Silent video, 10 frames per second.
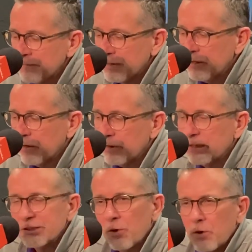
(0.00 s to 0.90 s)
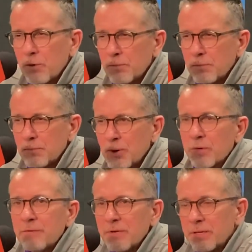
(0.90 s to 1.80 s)
You know, it's all
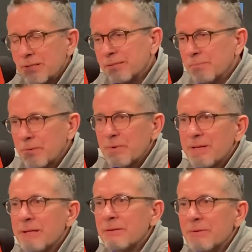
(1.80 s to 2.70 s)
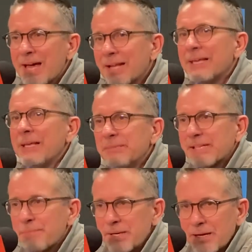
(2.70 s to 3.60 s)
part of it. But you got to keep
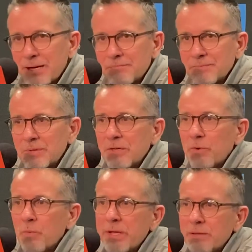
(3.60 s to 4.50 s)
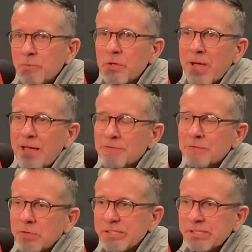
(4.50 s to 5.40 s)
stepping up, you know, when you have
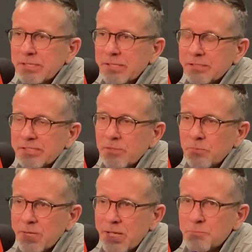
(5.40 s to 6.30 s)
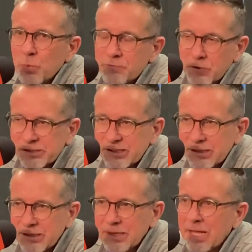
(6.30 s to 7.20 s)
adversity. And so we had more
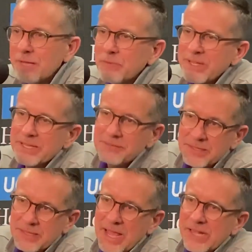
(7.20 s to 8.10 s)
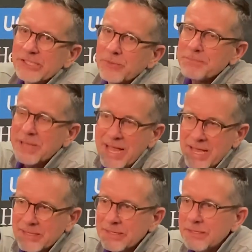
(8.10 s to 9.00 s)
adversity tonight. We get Azaray
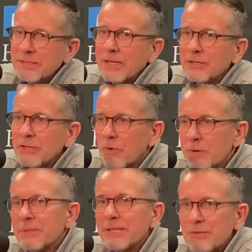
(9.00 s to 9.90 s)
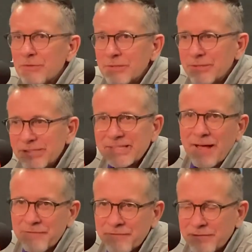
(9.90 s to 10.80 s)
back and going, but then you lose
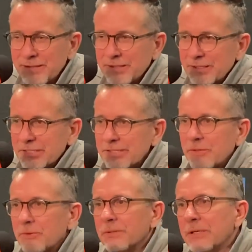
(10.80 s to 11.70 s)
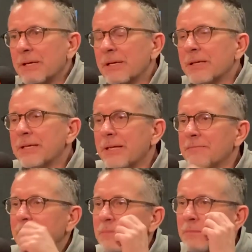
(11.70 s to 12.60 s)
Steph. So,
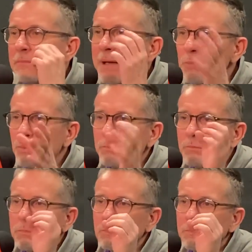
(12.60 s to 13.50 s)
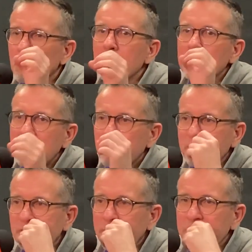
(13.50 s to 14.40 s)
again, more of my
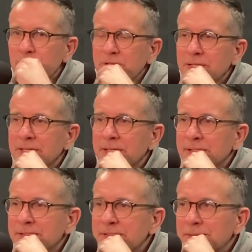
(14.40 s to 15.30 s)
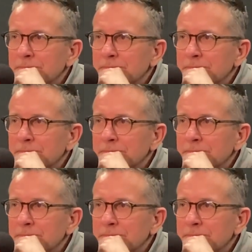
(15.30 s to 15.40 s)
frustration is